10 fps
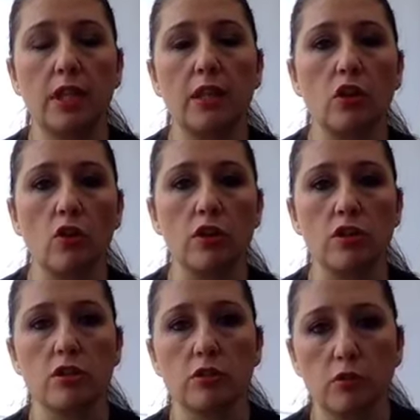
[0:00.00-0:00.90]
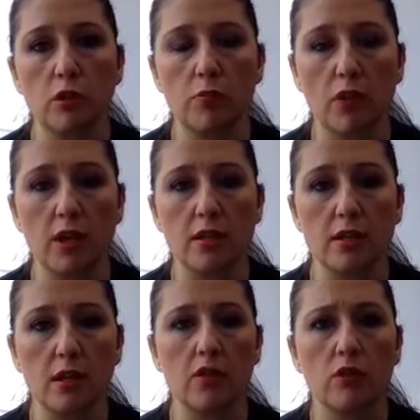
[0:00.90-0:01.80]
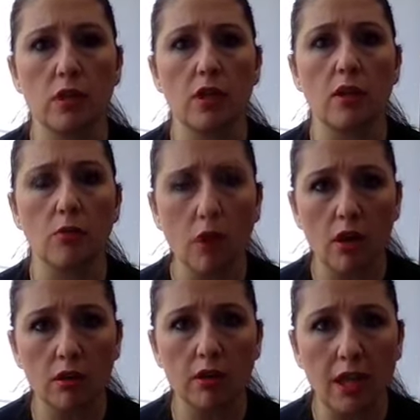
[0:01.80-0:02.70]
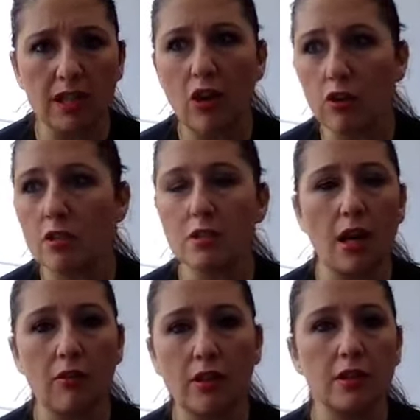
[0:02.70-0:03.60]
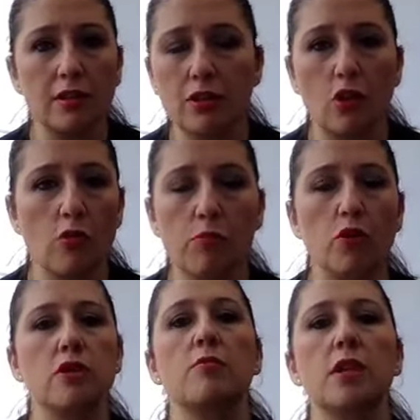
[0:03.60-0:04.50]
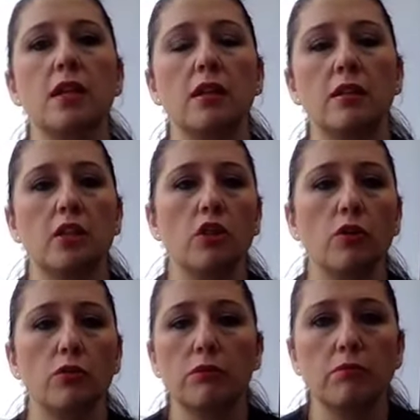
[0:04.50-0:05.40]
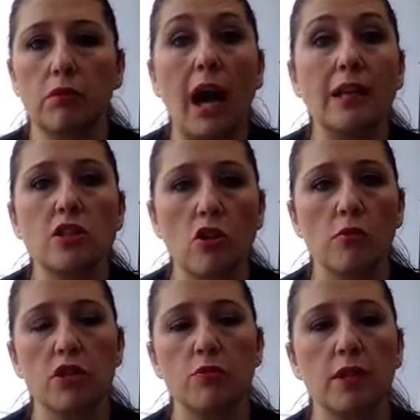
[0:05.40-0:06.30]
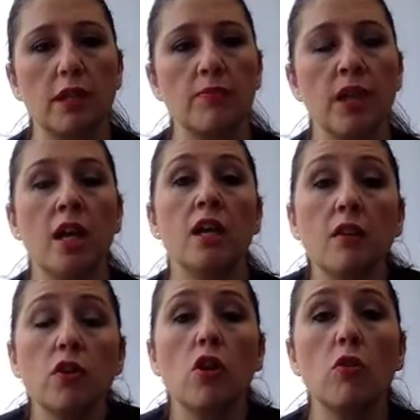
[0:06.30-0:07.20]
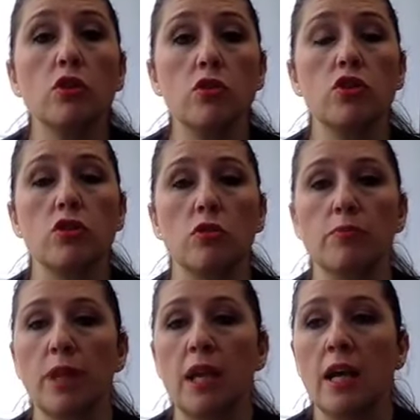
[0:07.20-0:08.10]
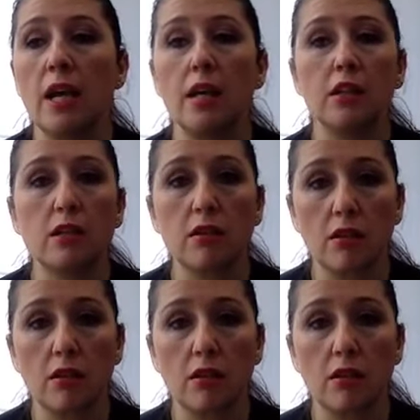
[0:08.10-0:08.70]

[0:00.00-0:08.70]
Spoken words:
$10 to the price. And you think, what, $10? How can it, possibly, add so much money? If you go on YouTube and